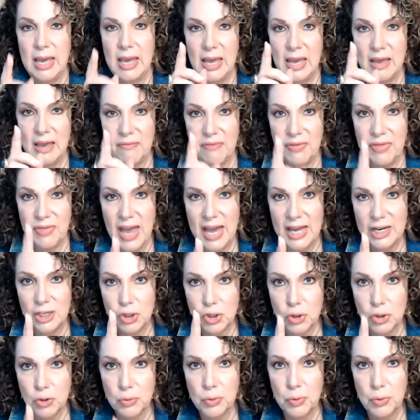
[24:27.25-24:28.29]
If that
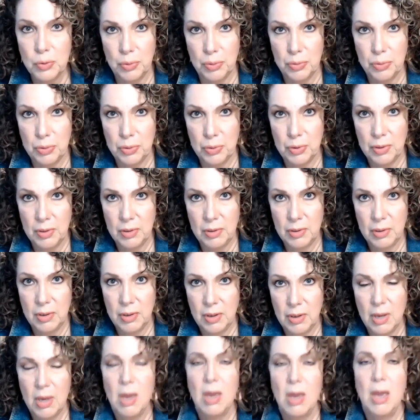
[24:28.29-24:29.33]
truth
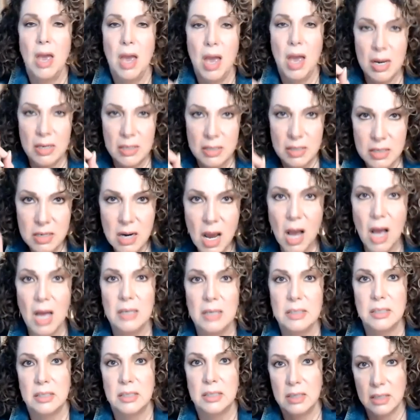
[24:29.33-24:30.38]
had
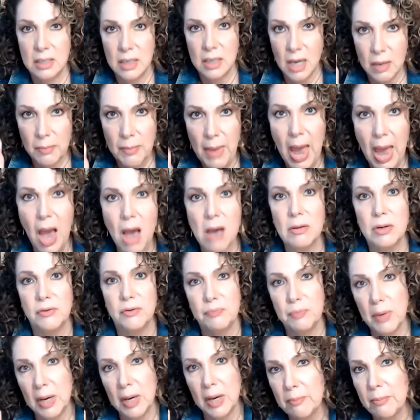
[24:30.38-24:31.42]
not come out of
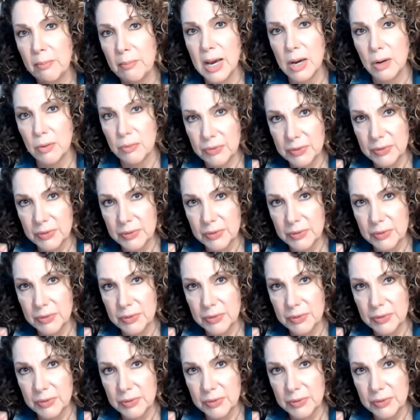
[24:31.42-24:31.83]
my mouth,